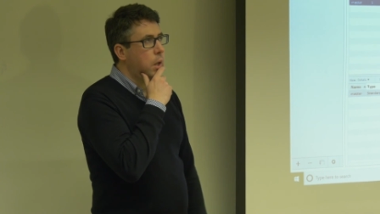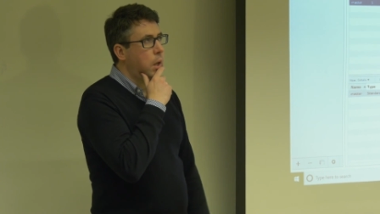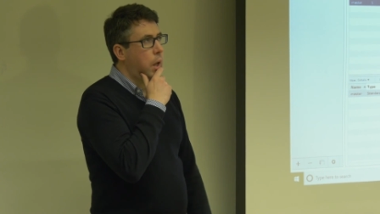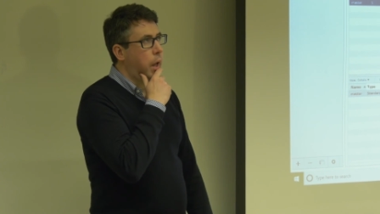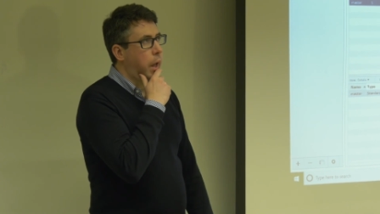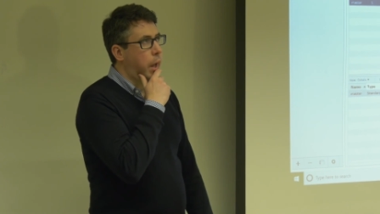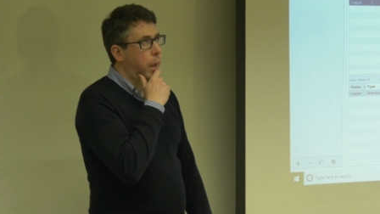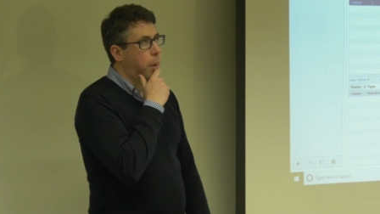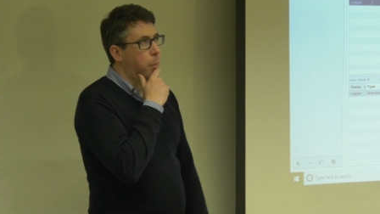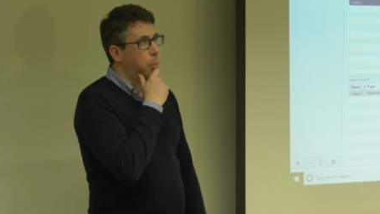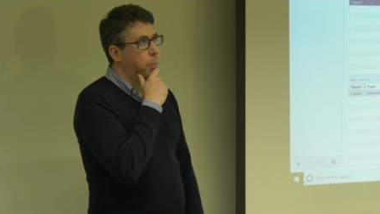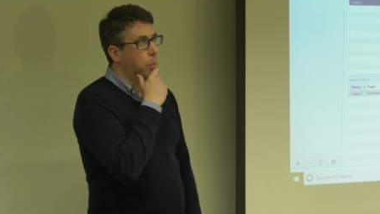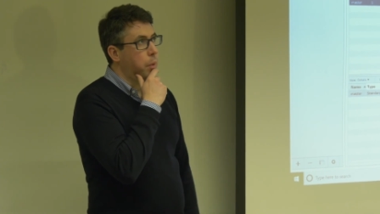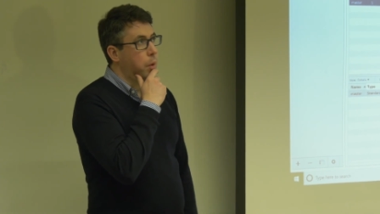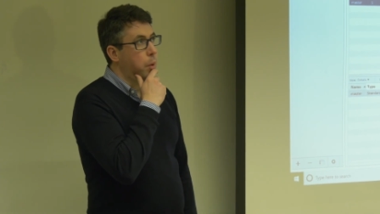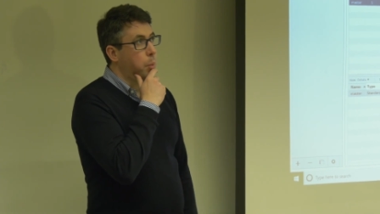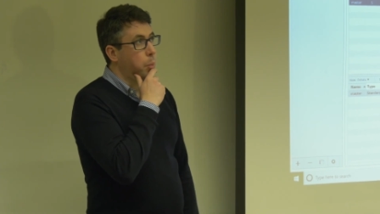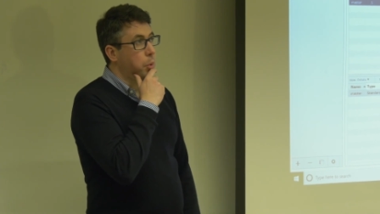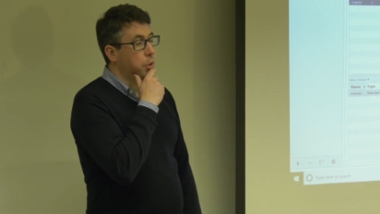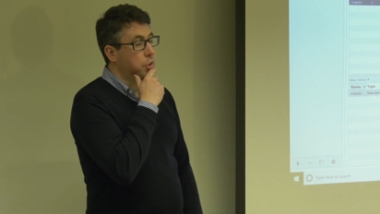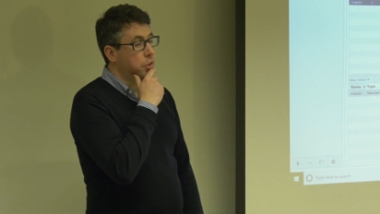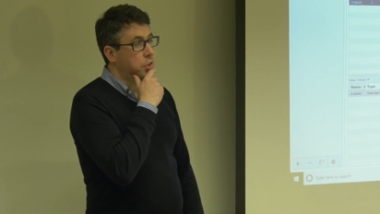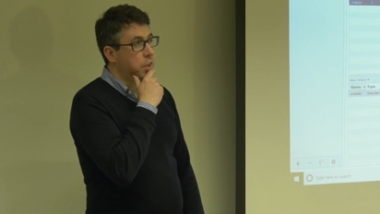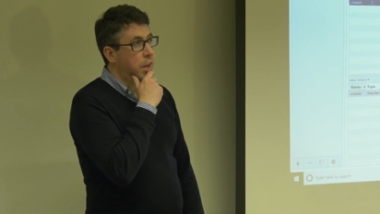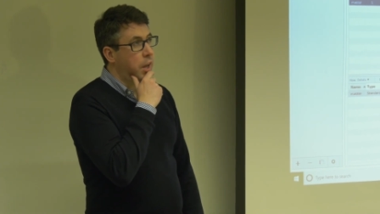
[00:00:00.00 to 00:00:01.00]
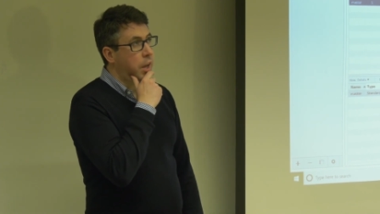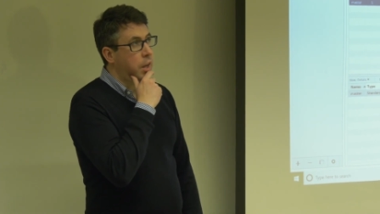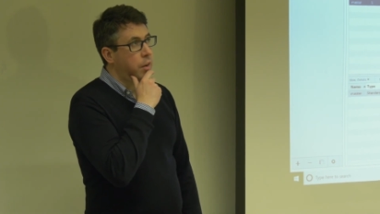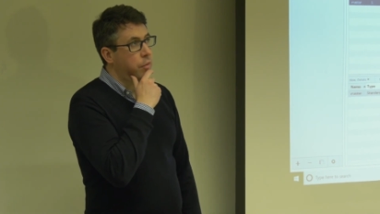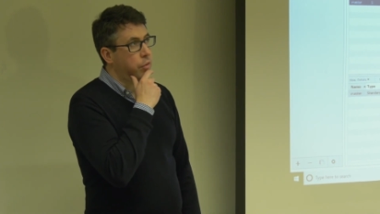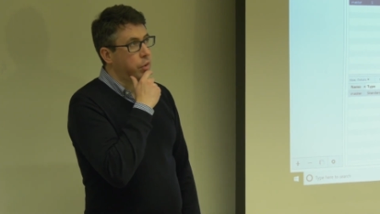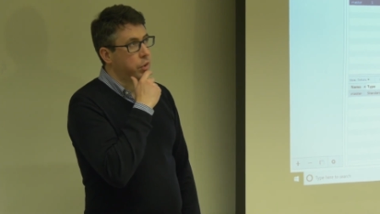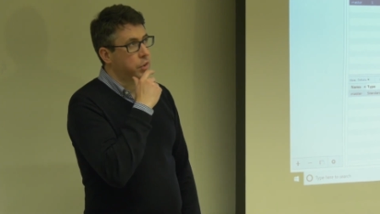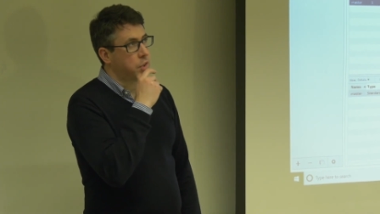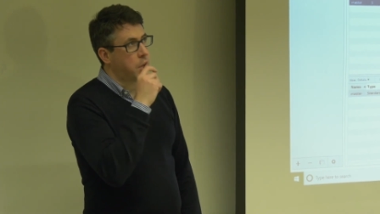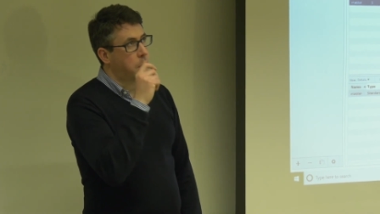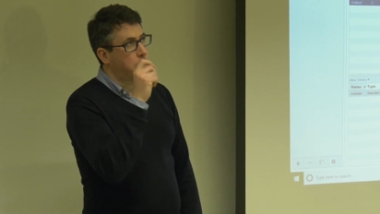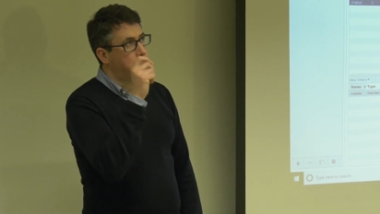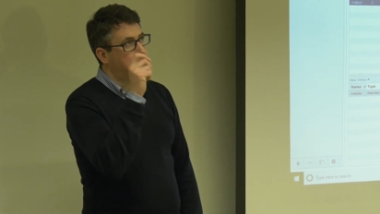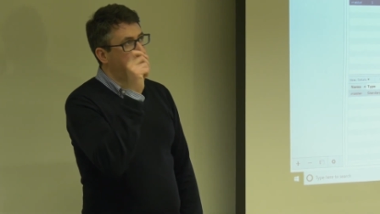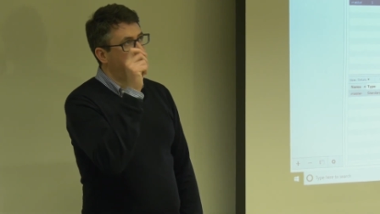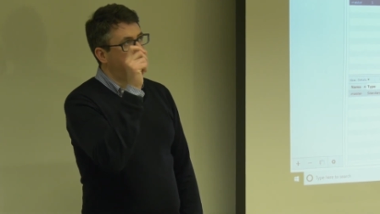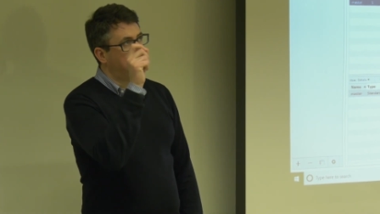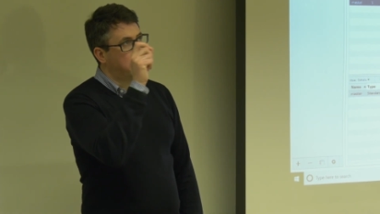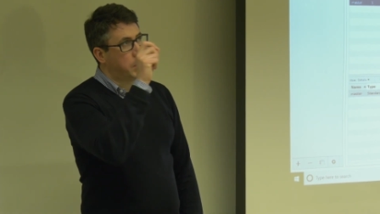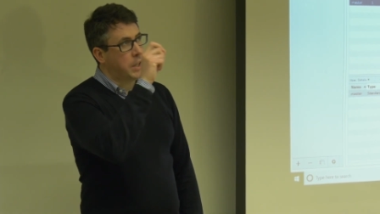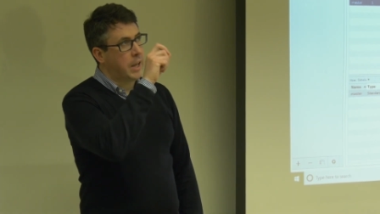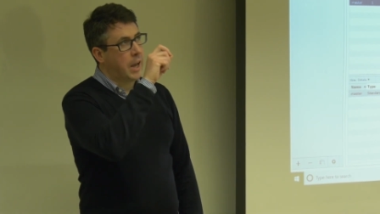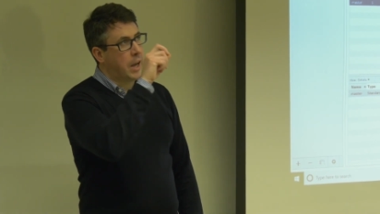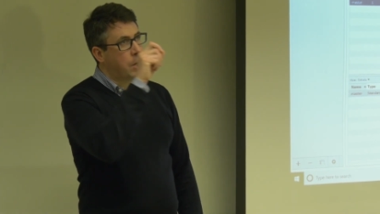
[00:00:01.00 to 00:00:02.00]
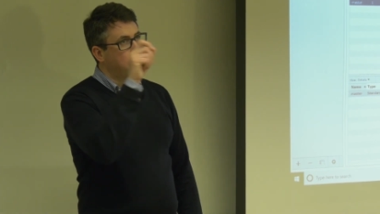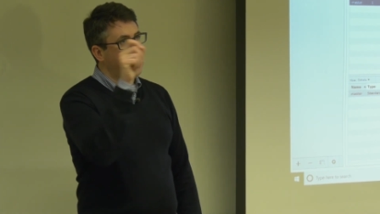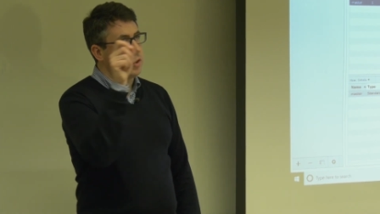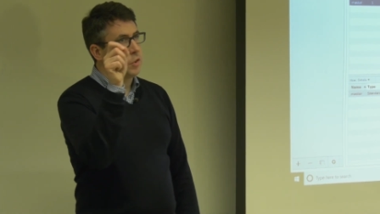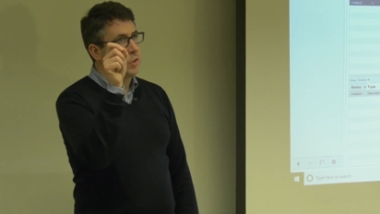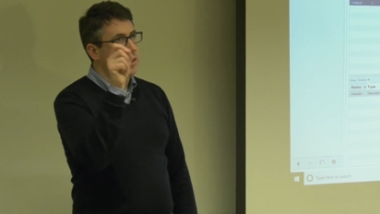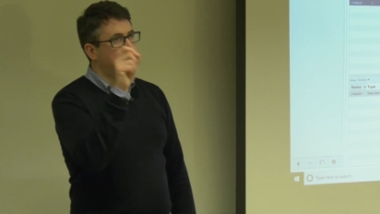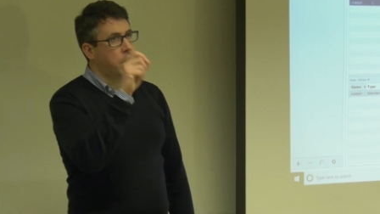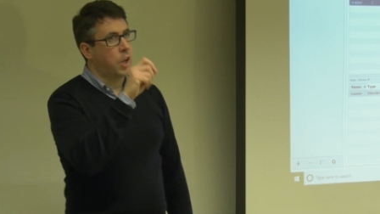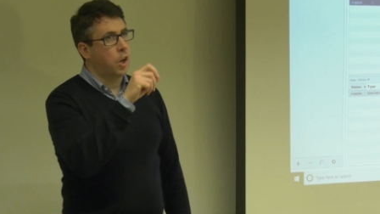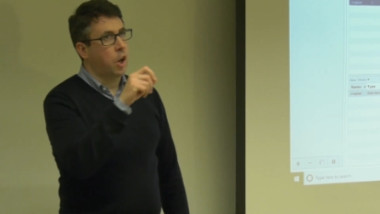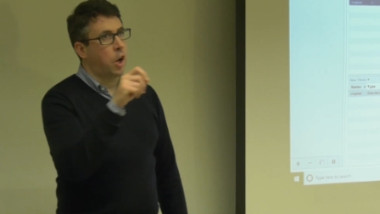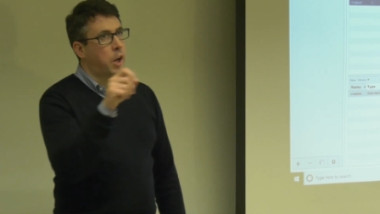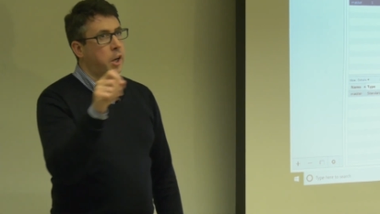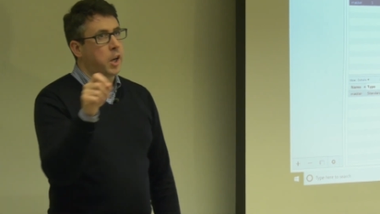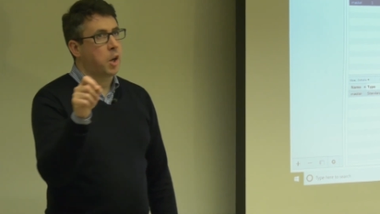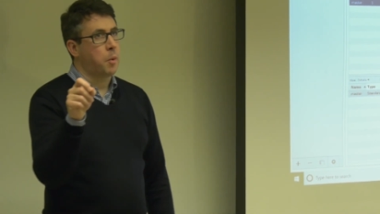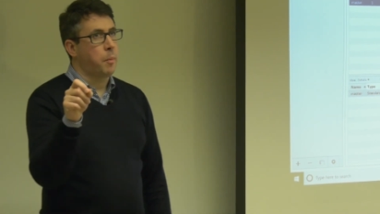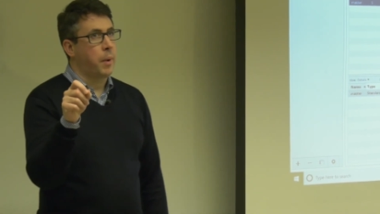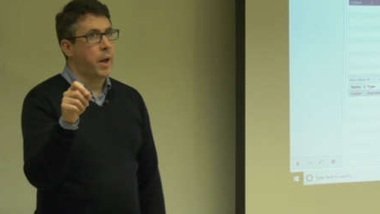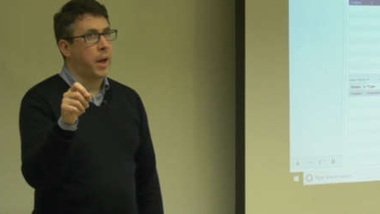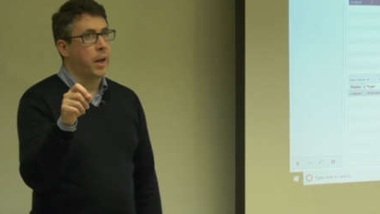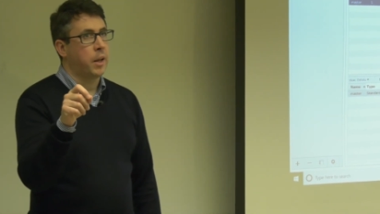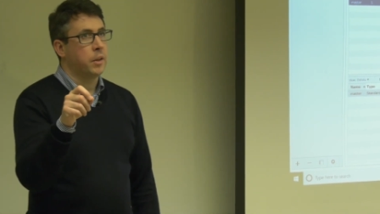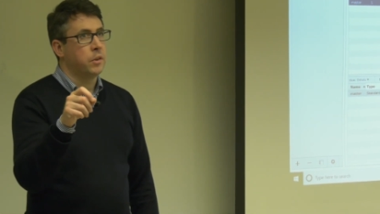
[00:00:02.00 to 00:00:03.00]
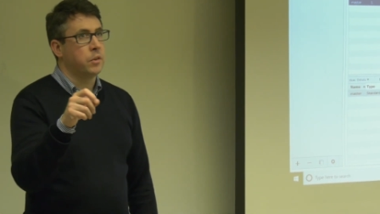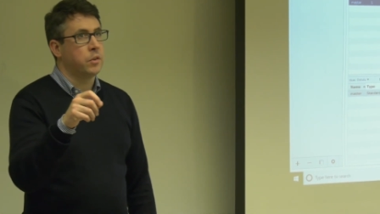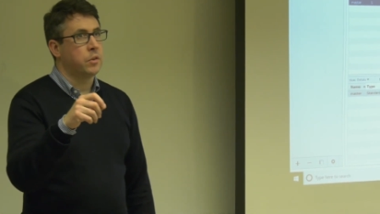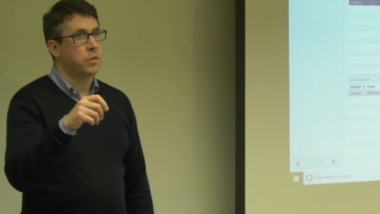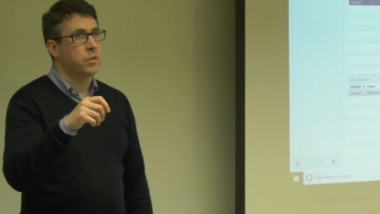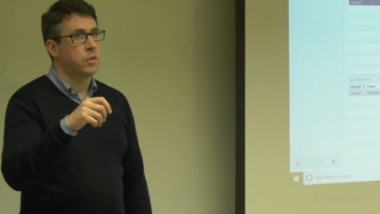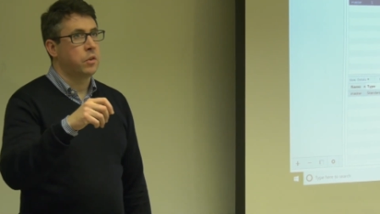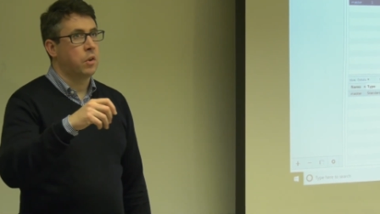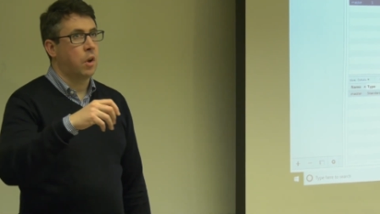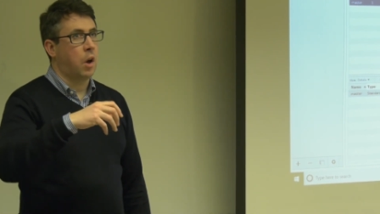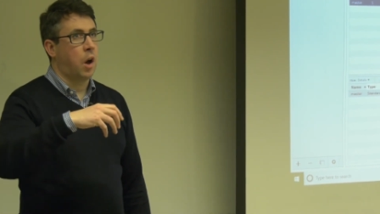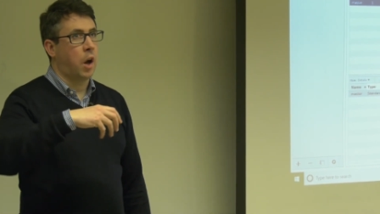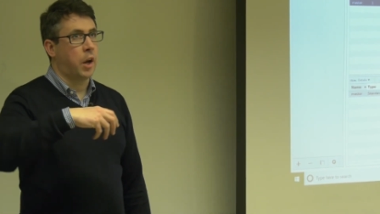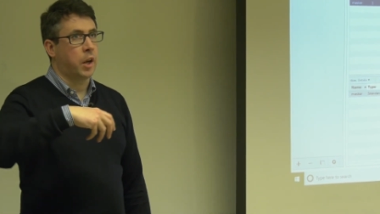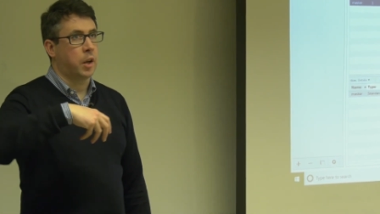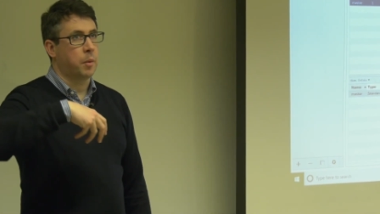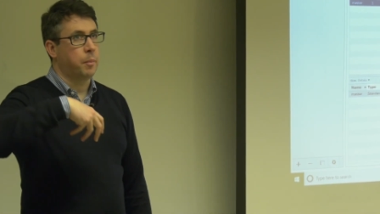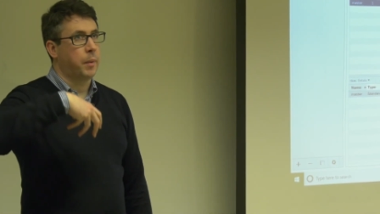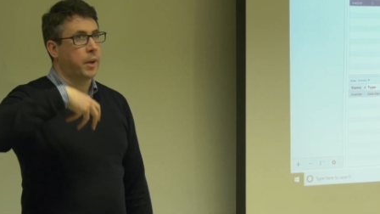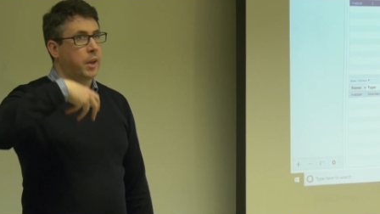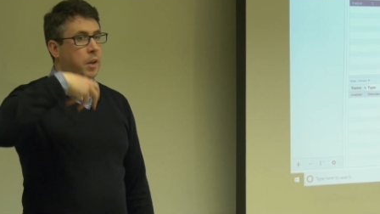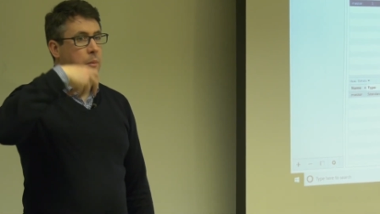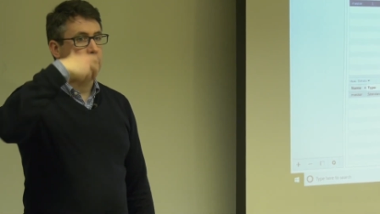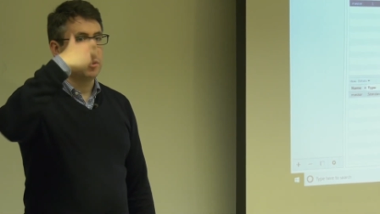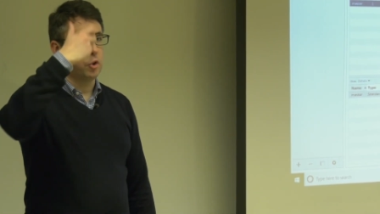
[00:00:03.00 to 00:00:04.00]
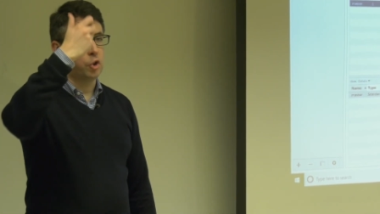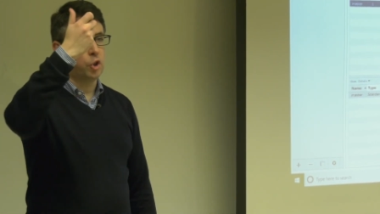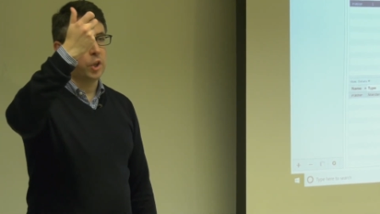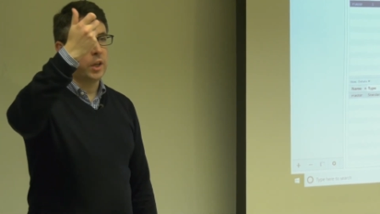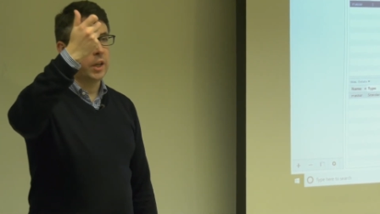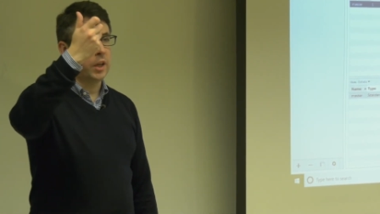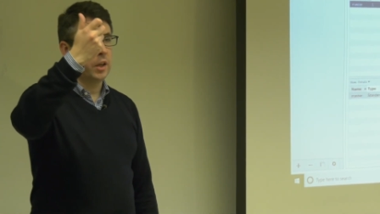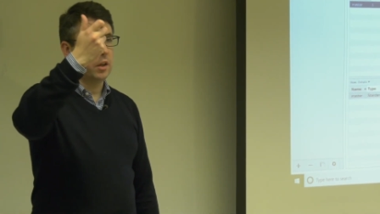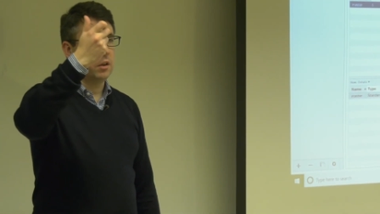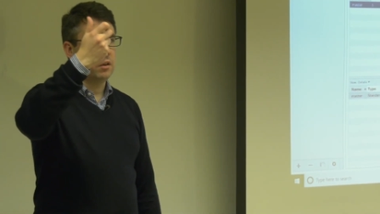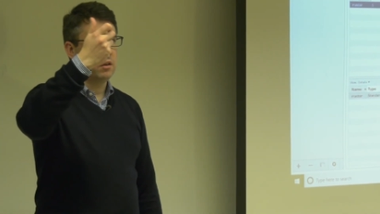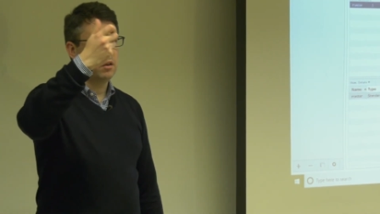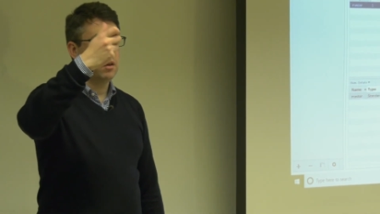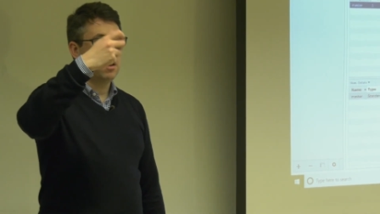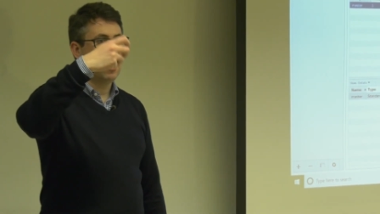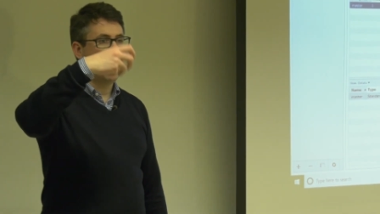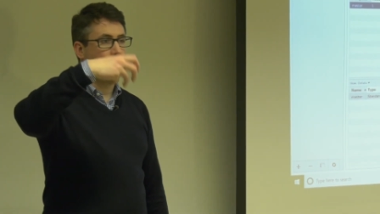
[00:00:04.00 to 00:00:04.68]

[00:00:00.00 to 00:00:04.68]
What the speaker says: But say, for example, with the Azure CLI commands, I can make a machine,